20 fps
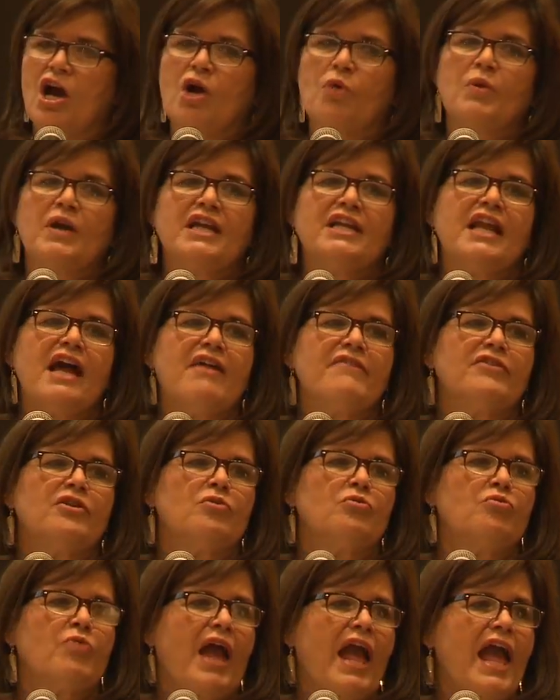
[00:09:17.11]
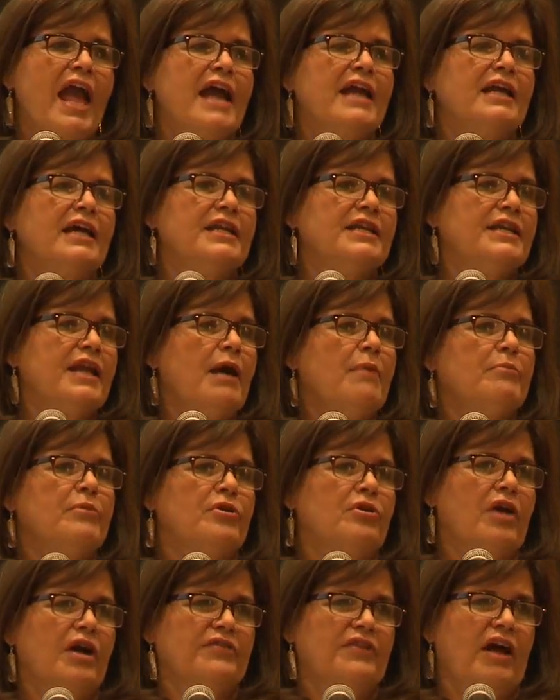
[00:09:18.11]
We never ran a
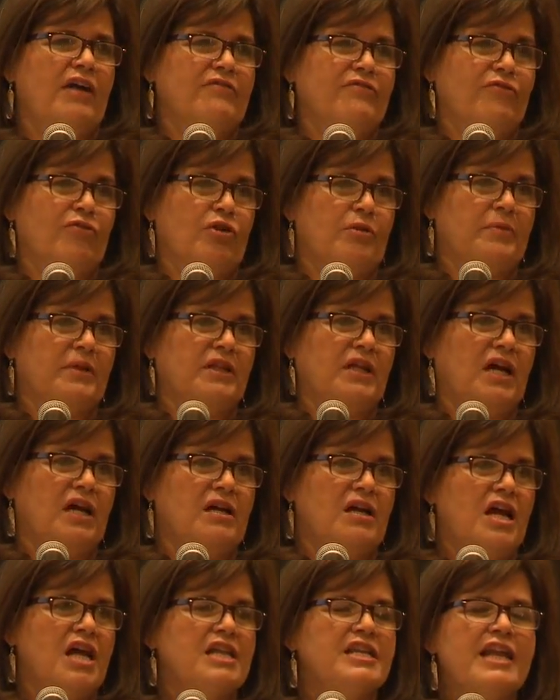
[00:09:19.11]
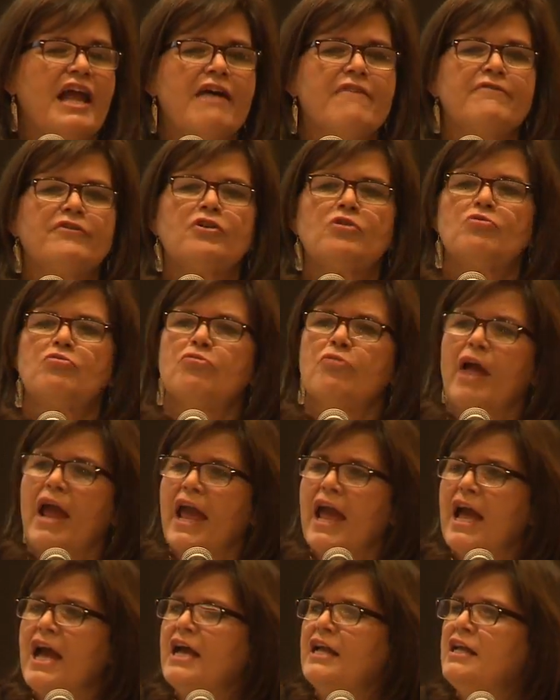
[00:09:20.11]
number on that formula, never
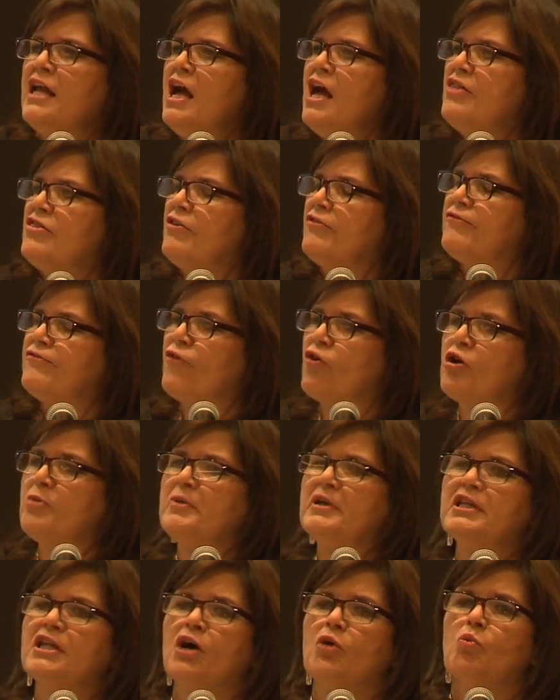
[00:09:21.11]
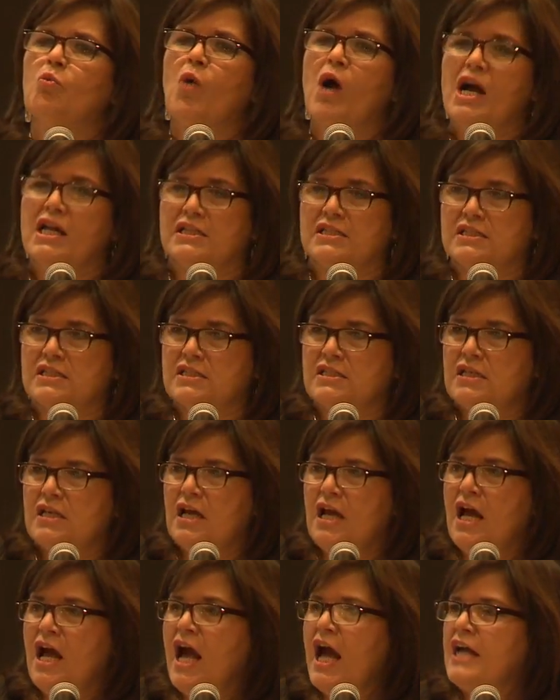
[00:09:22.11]
ran the formula once,
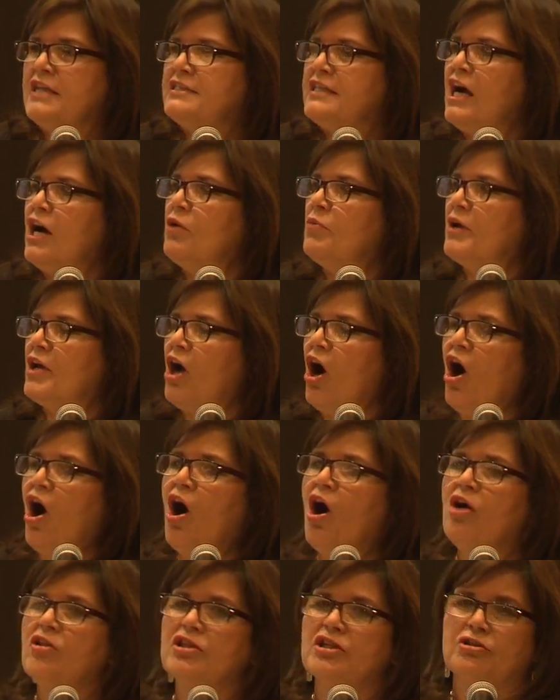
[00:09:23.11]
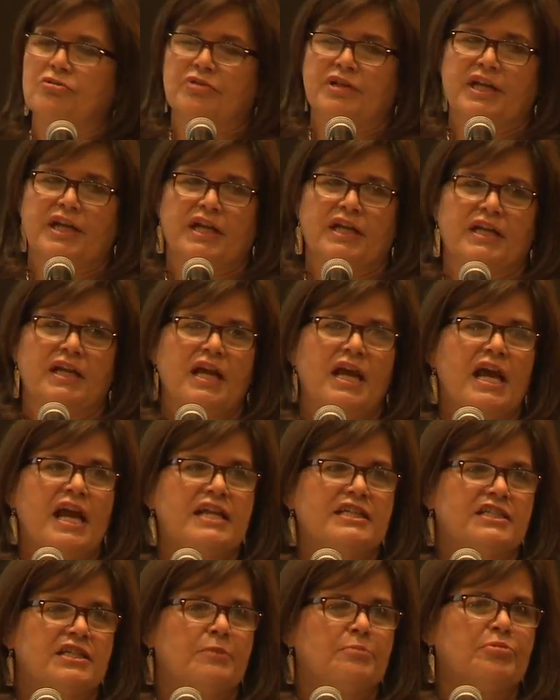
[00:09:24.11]
until we all agreed
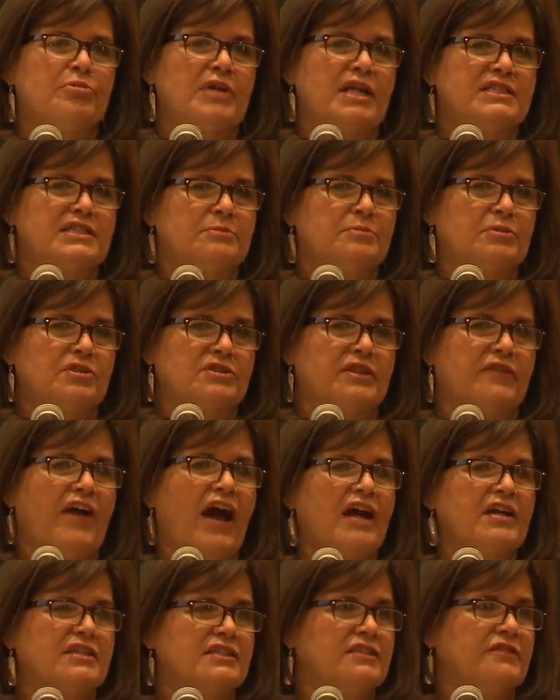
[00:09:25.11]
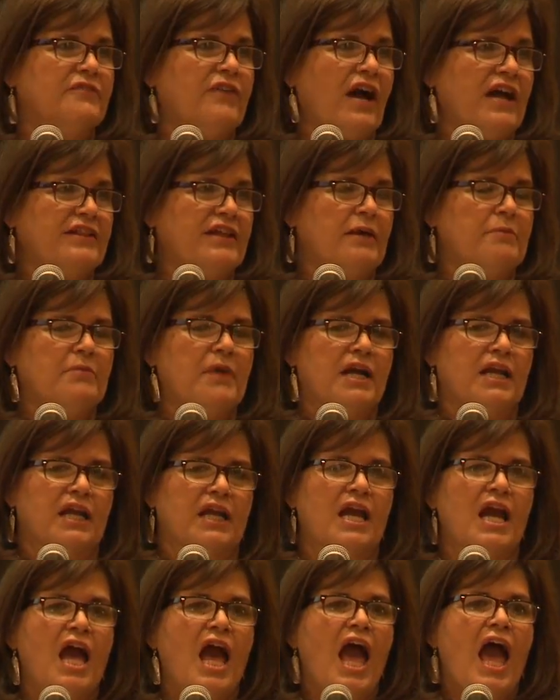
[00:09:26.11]
into the principles of how to divide that money.